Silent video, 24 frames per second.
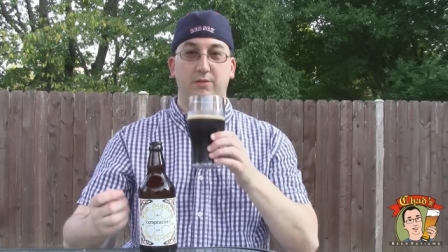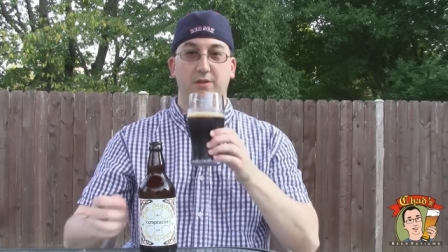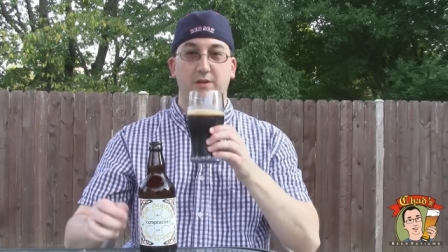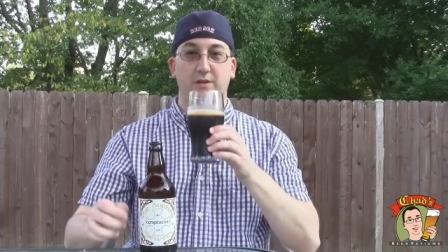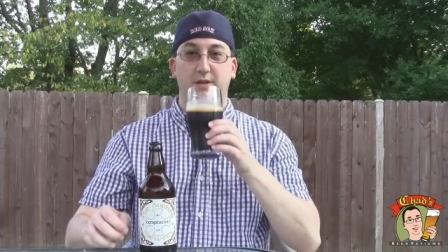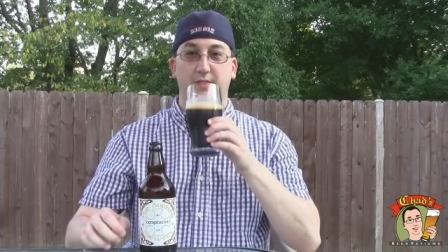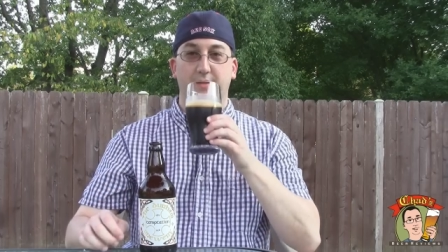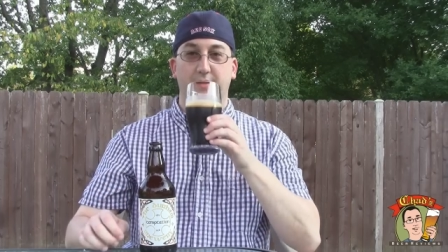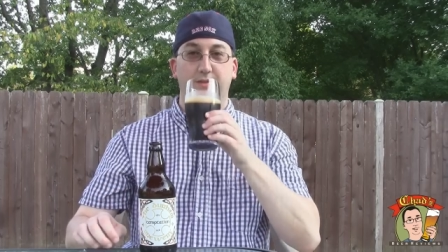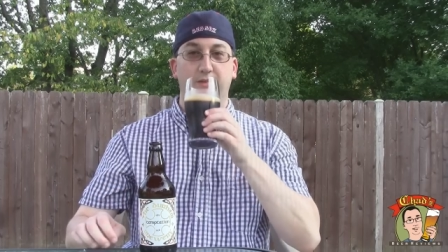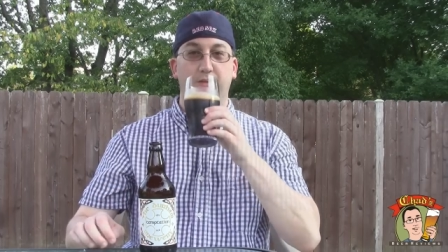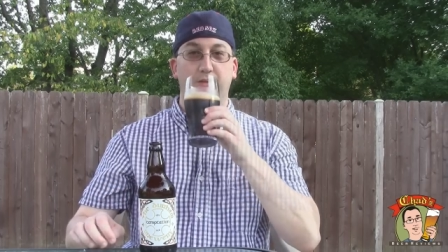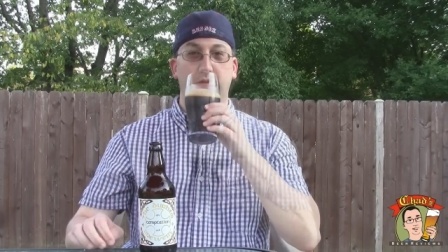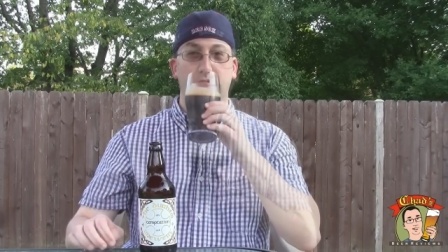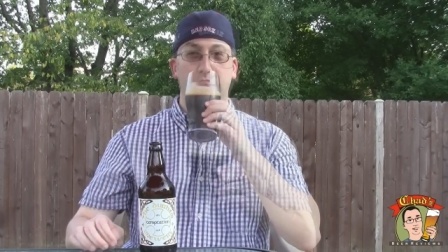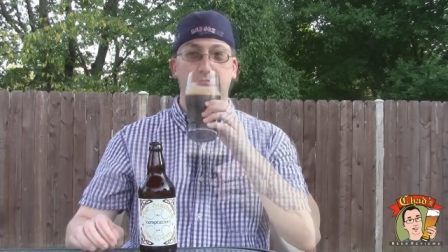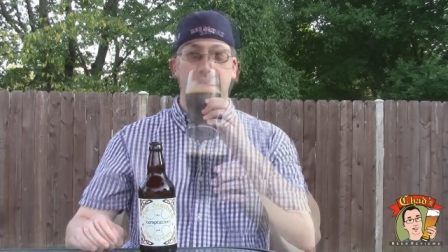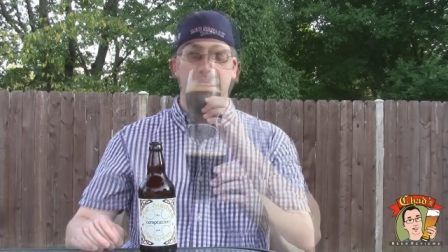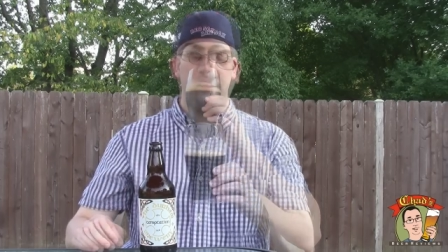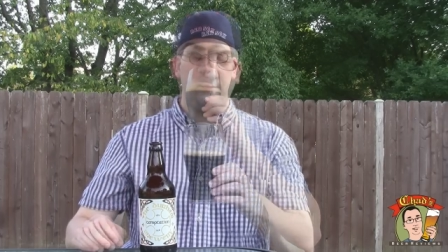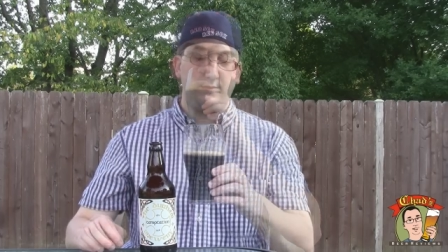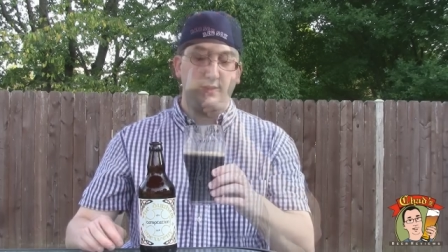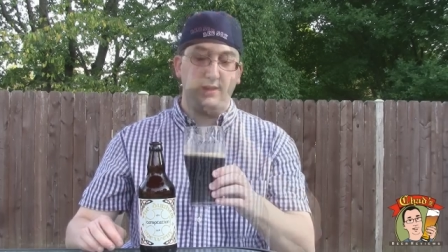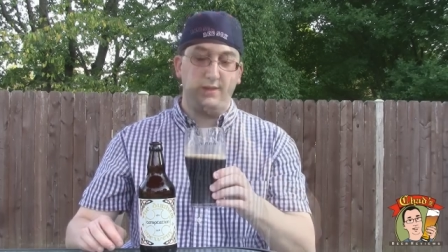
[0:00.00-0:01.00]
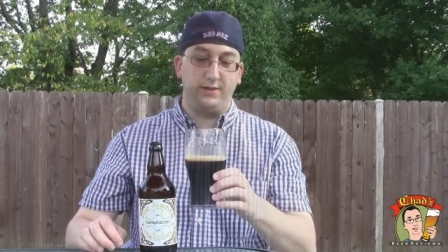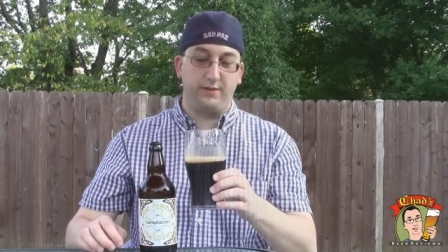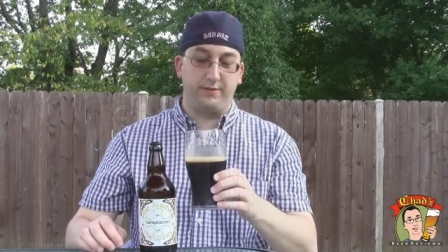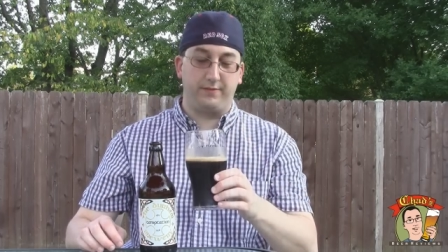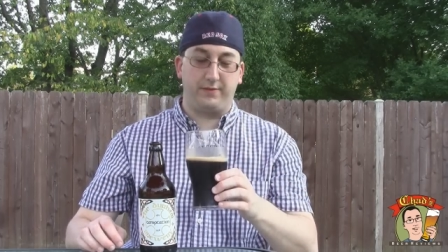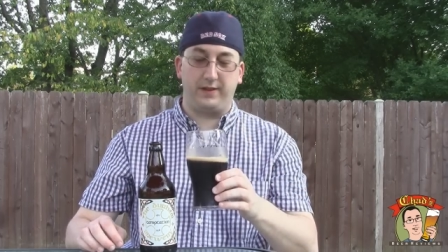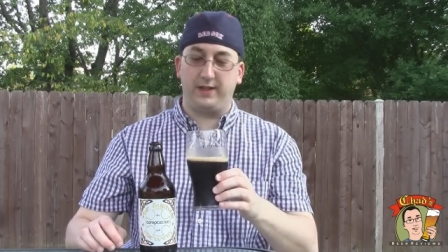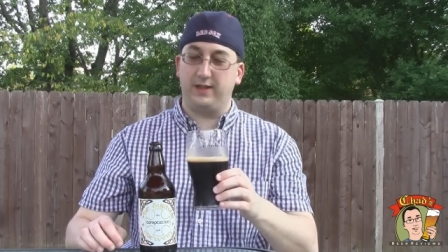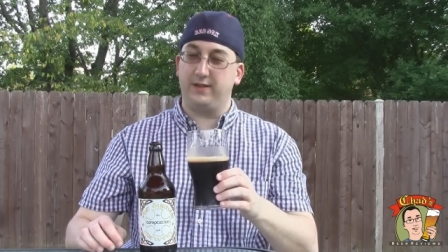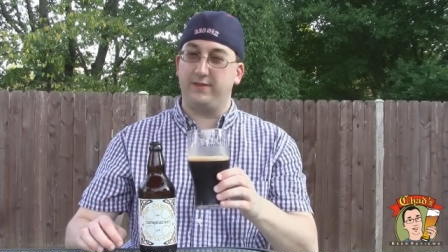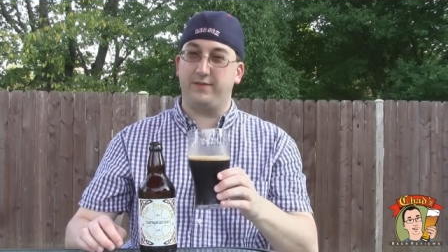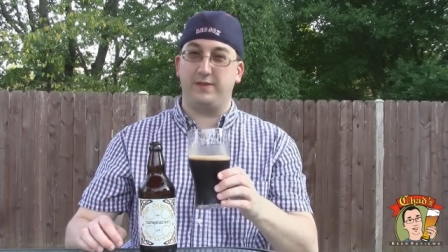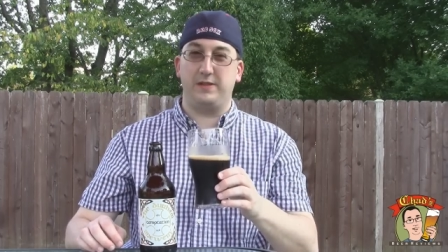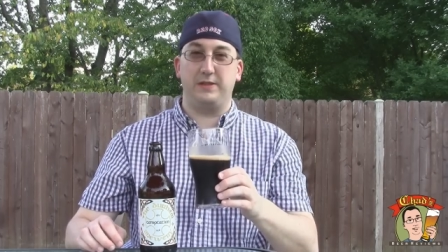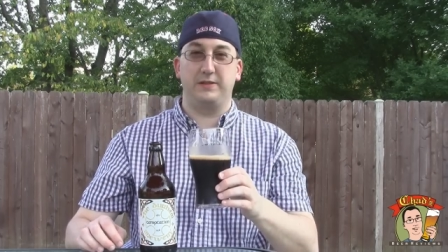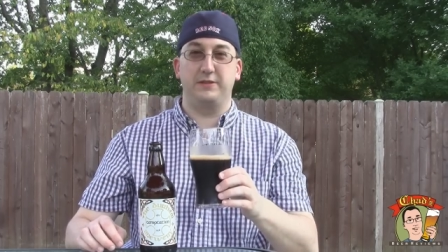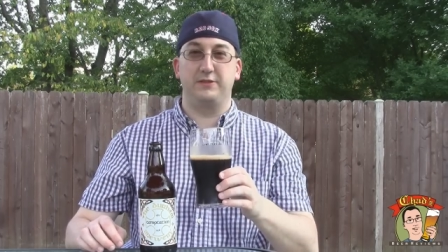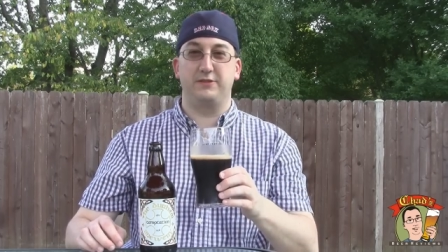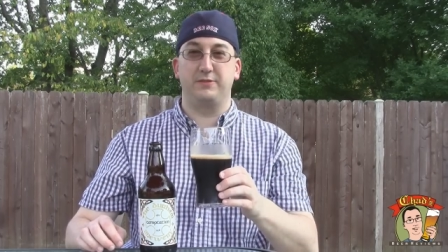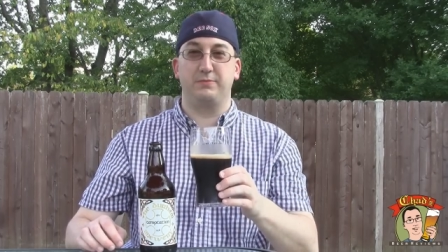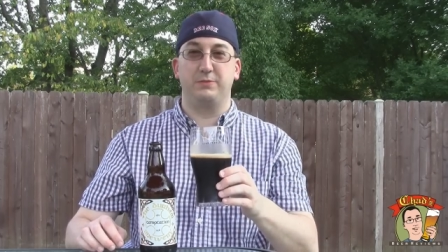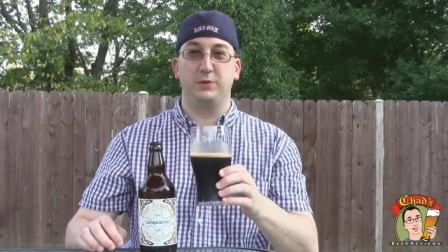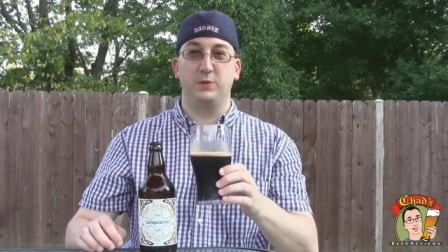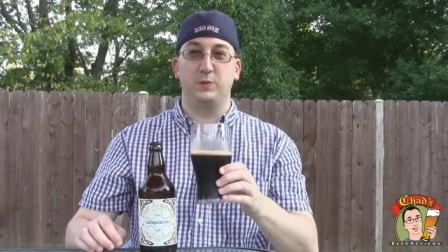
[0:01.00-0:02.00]
with it. It's very, very
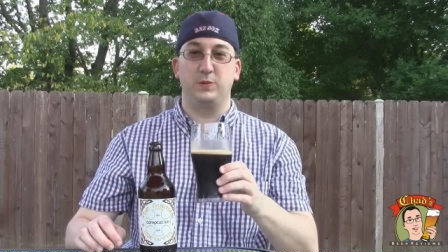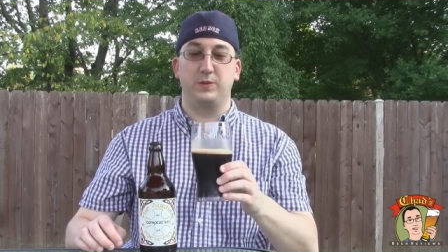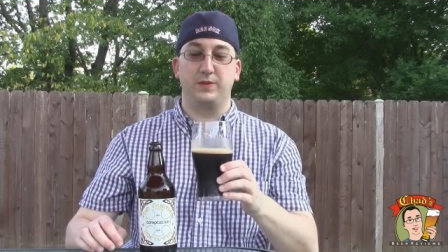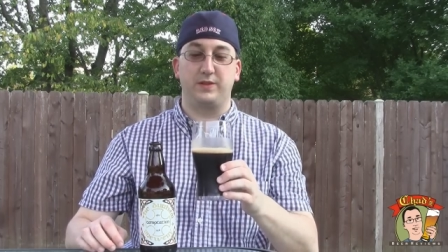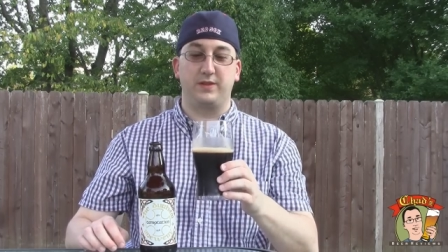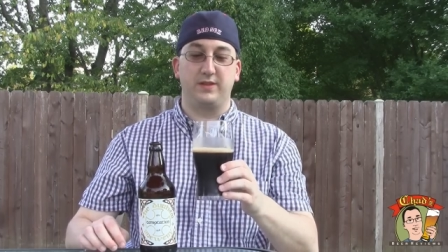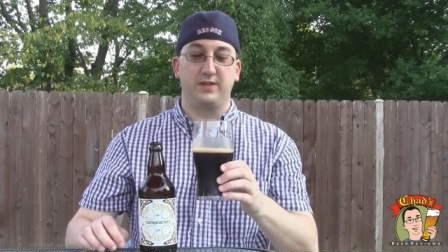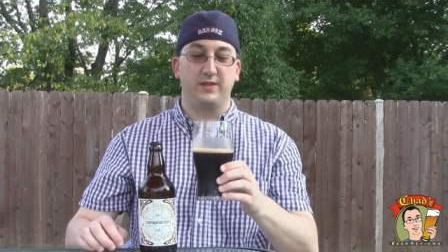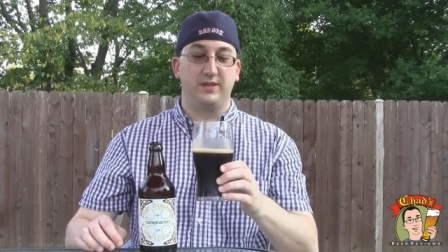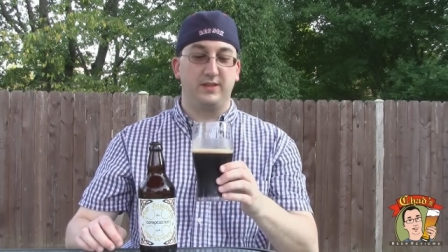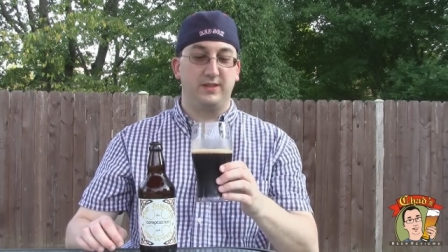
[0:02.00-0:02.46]
smooth.